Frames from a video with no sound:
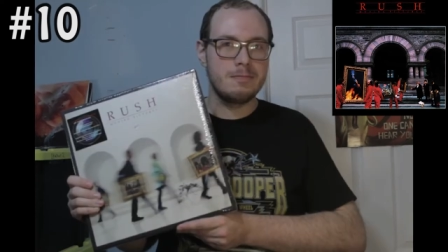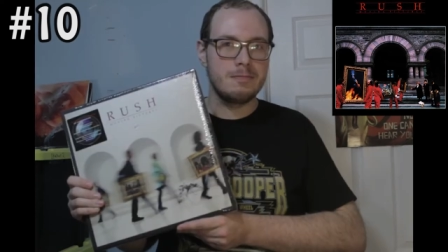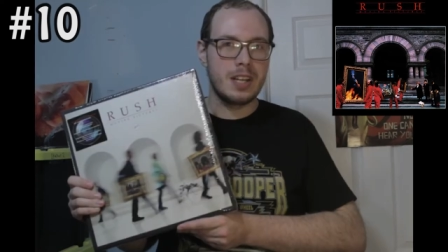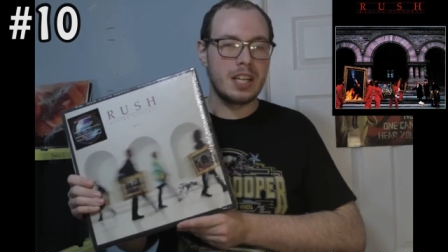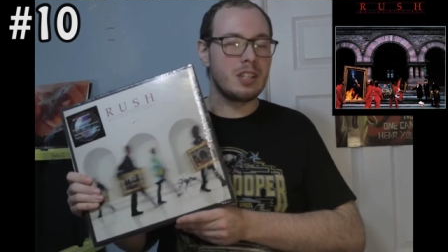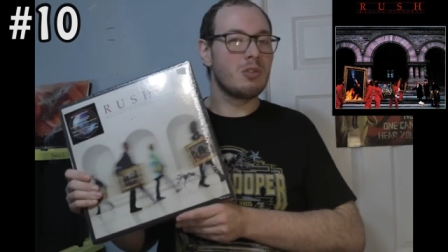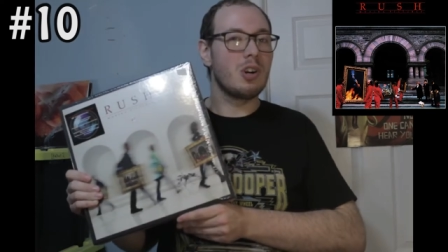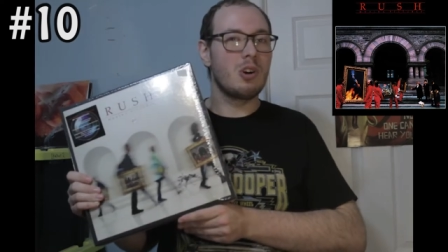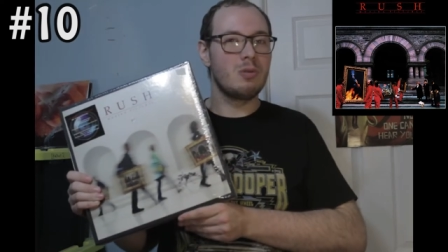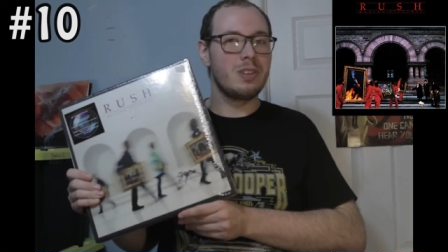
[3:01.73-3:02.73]
I don't
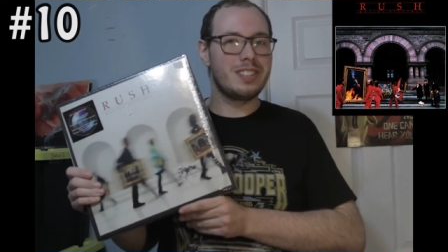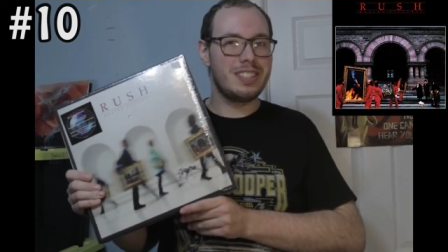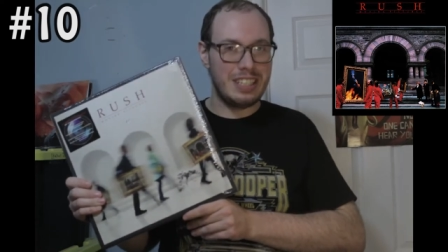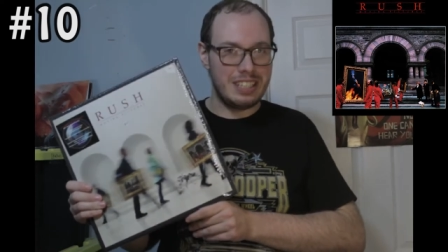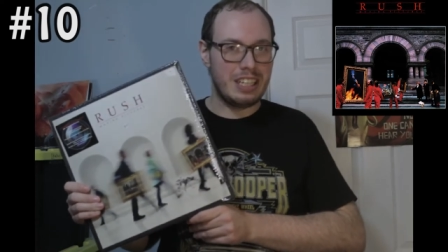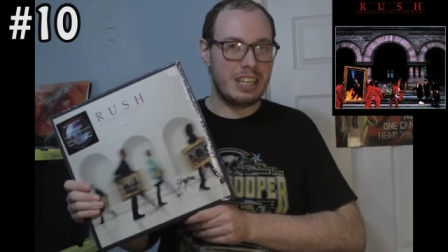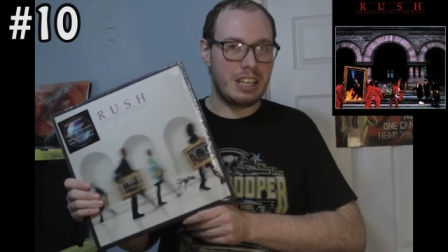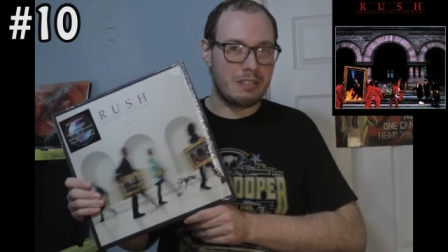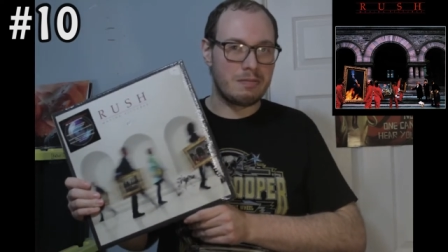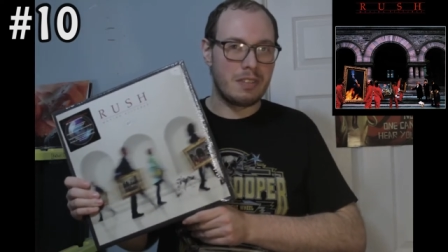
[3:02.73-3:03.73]
own a
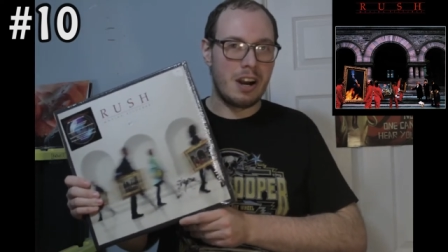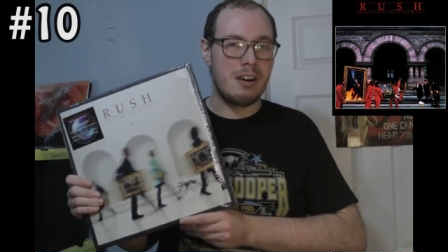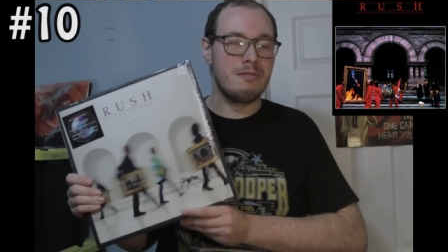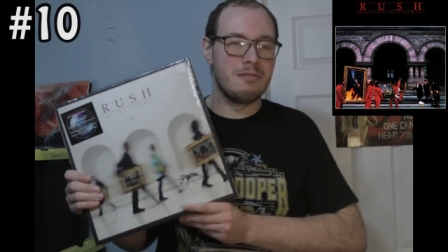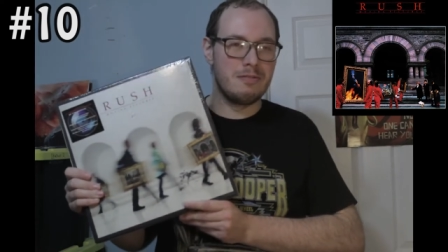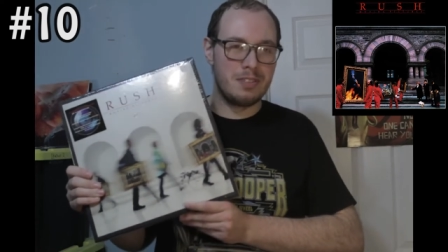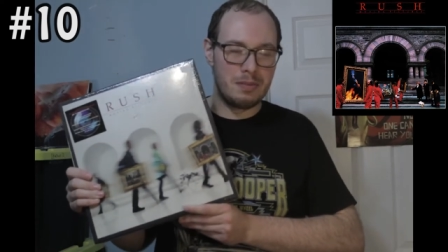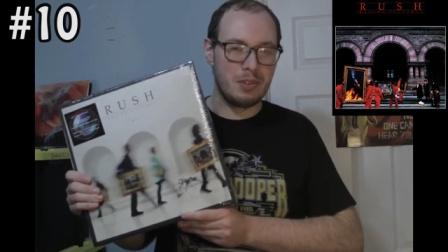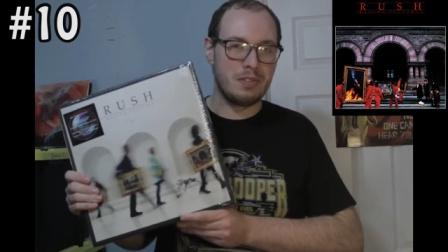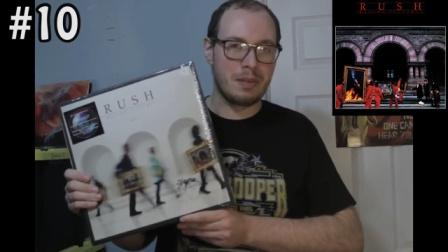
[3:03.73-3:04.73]
CD of the
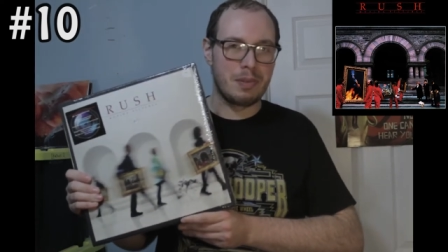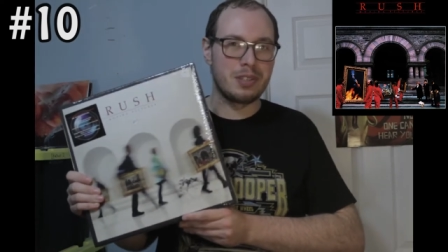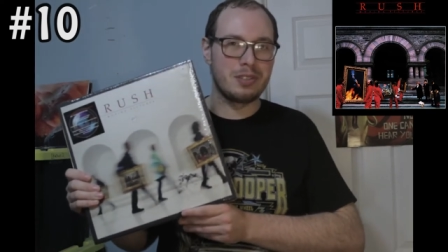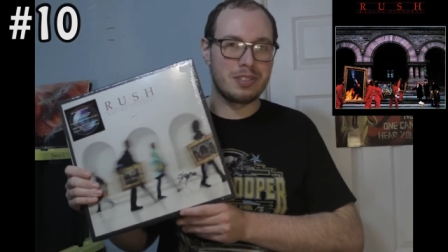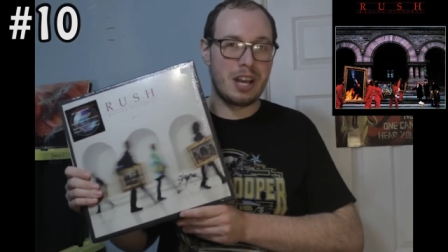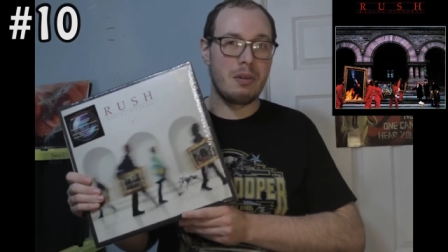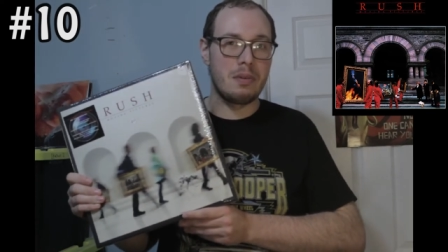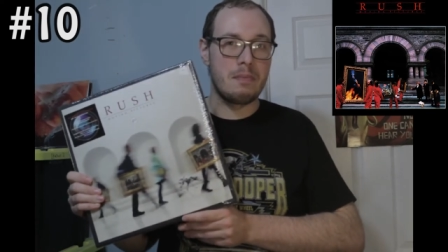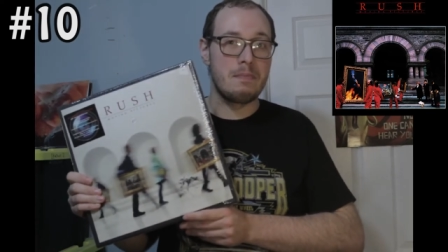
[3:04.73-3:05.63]
Moving Pictures album,